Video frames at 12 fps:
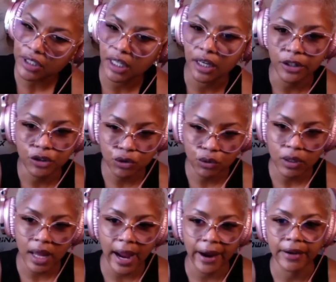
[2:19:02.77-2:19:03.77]
A true
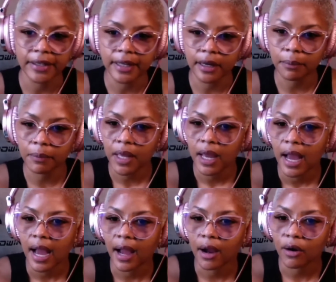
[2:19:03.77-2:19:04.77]
liar. Yep.
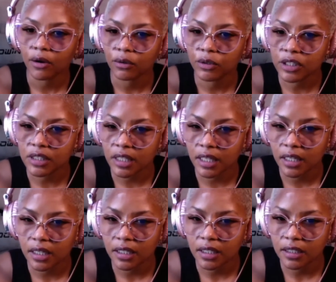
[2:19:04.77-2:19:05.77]
What she
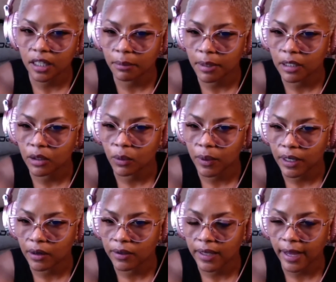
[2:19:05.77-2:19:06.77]
said? Yep.
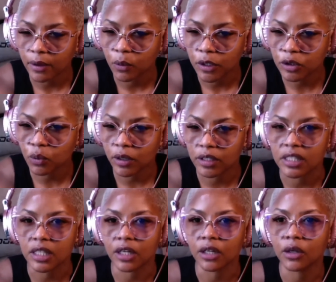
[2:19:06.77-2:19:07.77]
LOL. Like, which one,
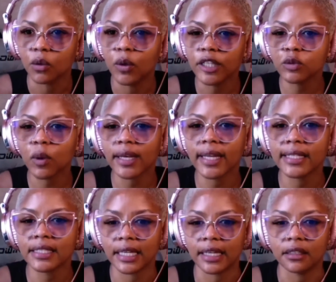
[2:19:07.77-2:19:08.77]
sir? Which one
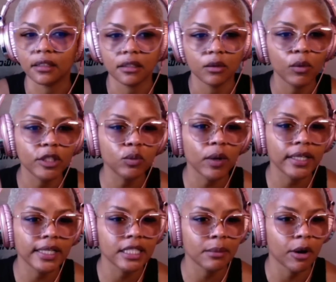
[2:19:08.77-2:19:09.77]
is it? Which one
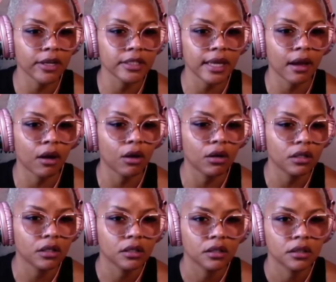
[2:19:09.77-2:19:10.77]
is it, Martell?
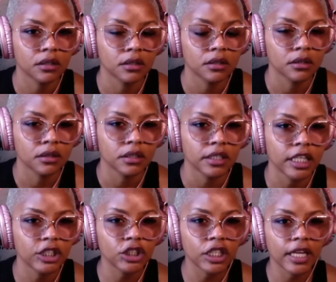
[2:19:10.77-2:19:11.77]

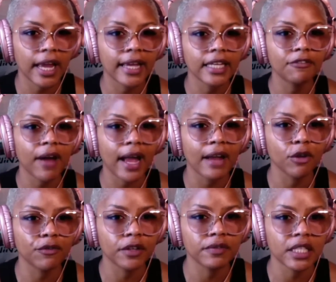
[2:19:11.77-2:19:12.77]
Is she 85 or
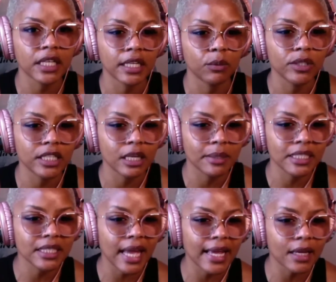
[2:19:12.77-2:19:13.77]
15? Was it a
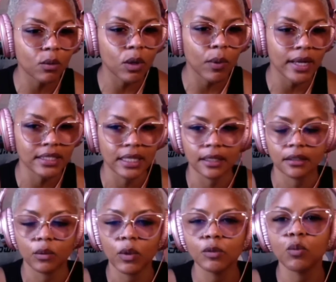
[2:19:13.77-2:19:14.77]
mistake? What was it?
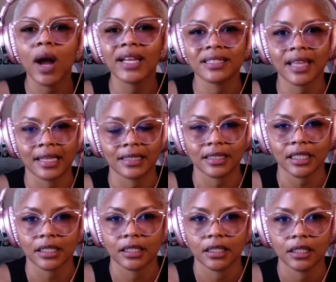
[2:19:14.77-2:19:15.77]
What was it?
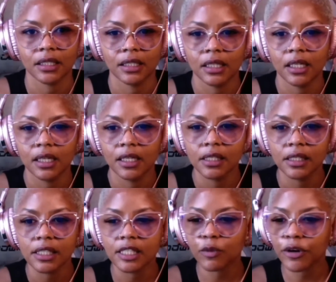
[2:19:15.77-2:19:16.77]

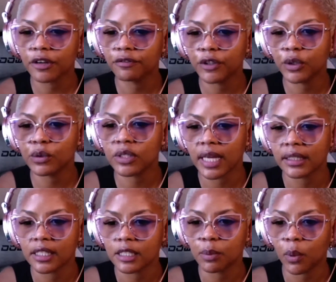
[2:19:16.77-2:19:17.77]
Because we're confused at
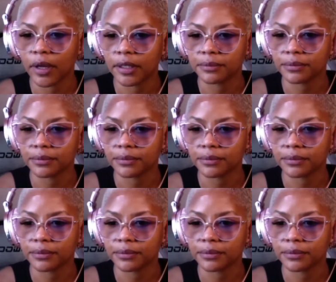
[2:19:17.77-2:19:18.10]
this point.